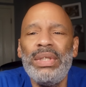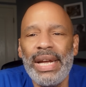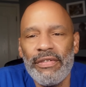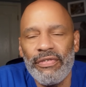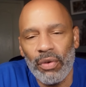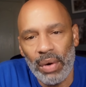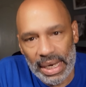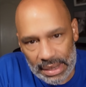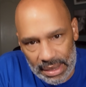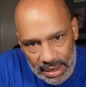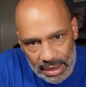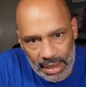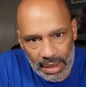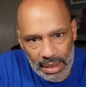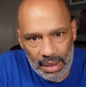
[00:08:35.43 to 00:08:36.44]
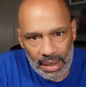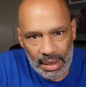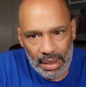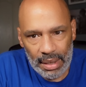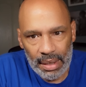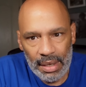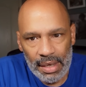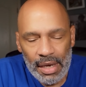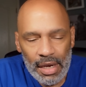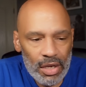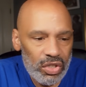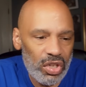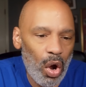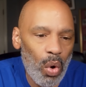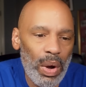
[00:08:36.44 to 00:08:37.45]
difference.
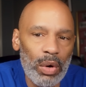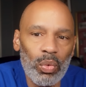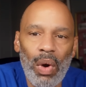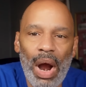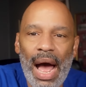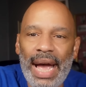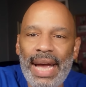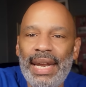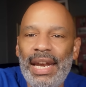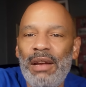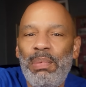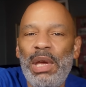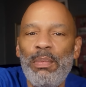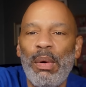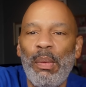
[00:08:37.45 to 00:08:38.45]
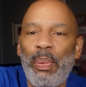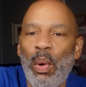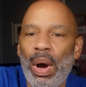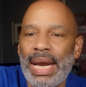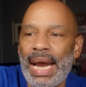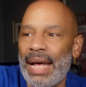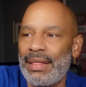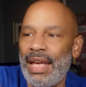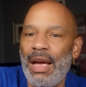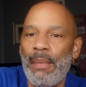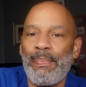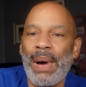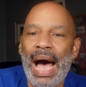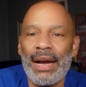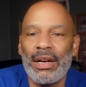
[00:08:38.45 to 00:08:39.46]
So when Ryan and people point out the
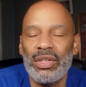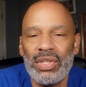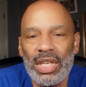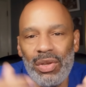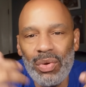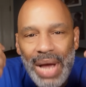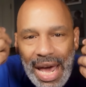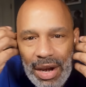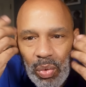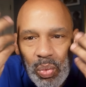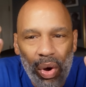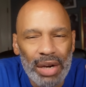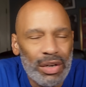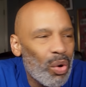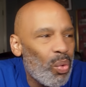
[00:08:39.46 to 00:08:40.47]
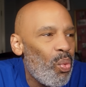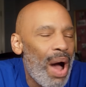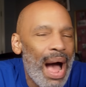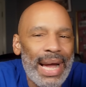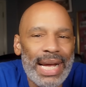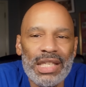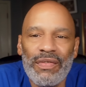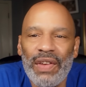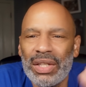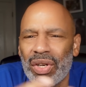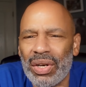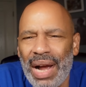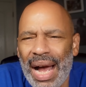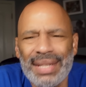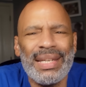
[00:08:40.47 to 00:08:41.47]
hypocrisy, you got to wonder, why is Victor
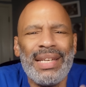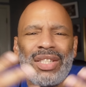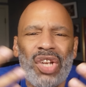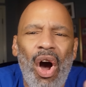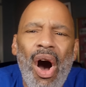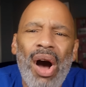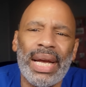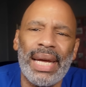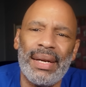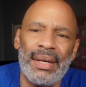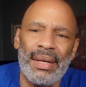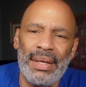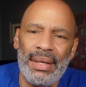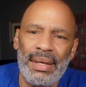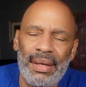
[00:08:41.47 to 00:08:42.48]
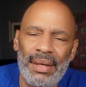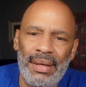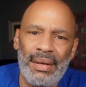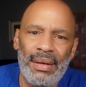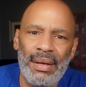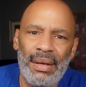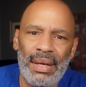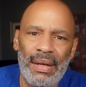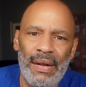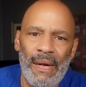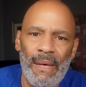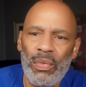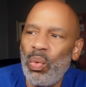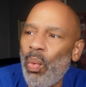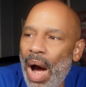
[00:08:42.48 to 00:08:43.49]
Conte talking?
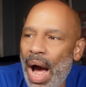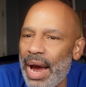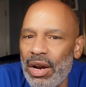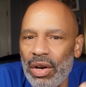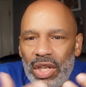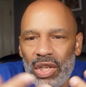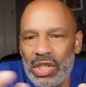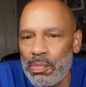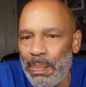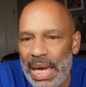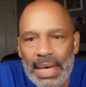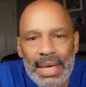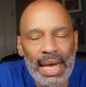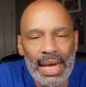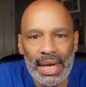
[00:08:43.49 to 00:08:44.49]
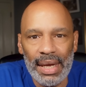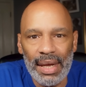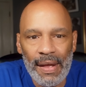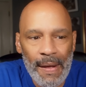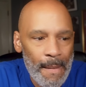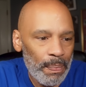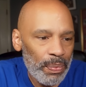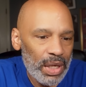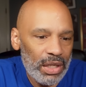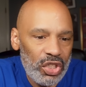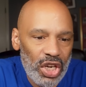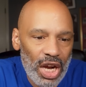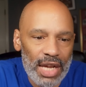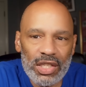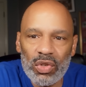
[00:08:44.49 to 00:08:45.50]
Why are you speaking?
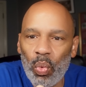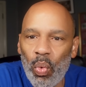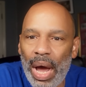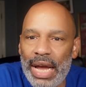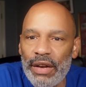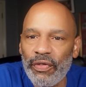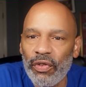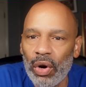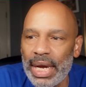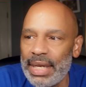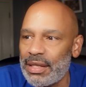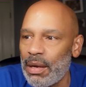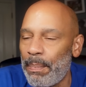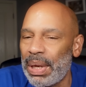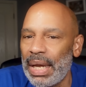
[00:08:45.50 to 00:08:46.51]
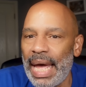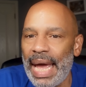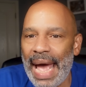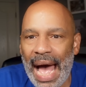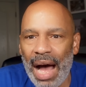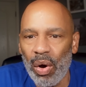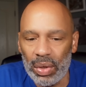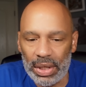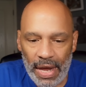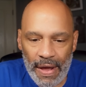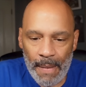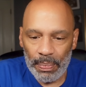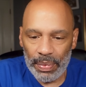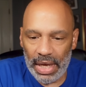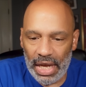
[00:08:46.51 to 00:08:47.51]
Just wait for it to play out.
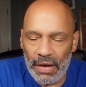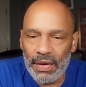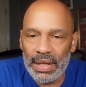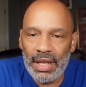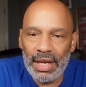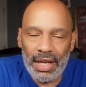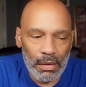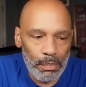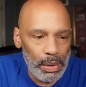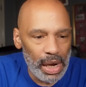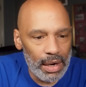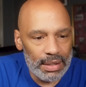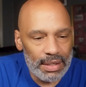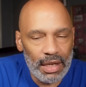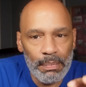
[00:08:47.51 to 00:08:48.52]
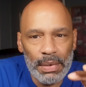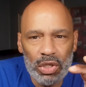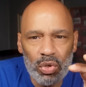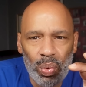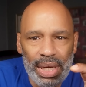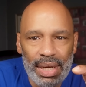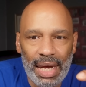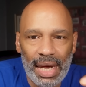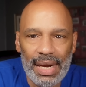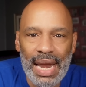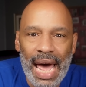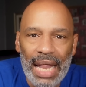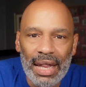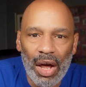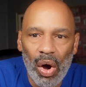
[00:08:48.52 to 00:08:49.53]
Even the comparison between
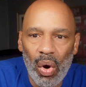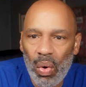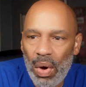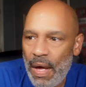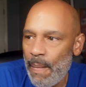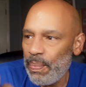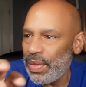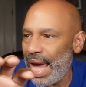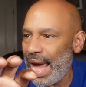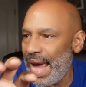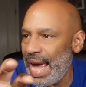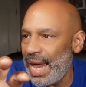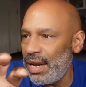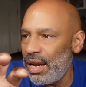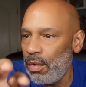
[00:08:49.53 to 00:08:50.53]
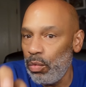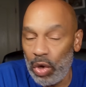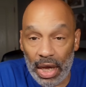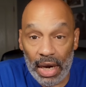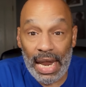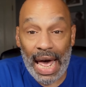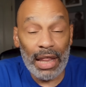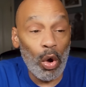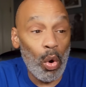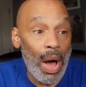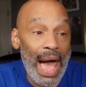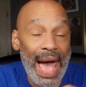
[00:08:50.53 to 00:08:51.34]
Canelo and Canelo